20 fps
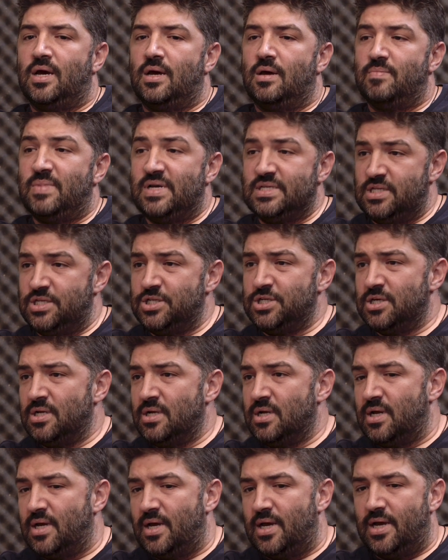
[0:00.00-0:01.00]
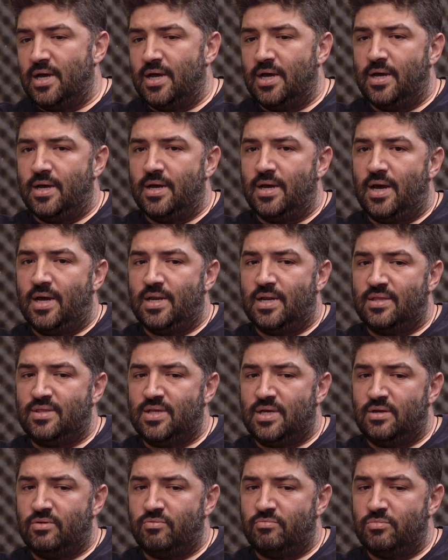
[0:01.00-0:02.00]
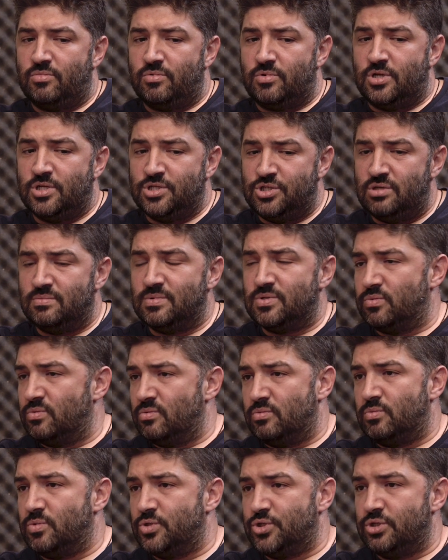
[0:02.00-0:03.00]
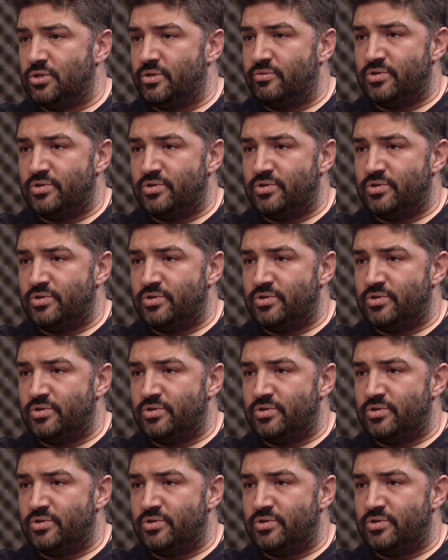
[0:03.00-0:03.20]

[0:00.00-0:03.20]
message, and I think consumers will duly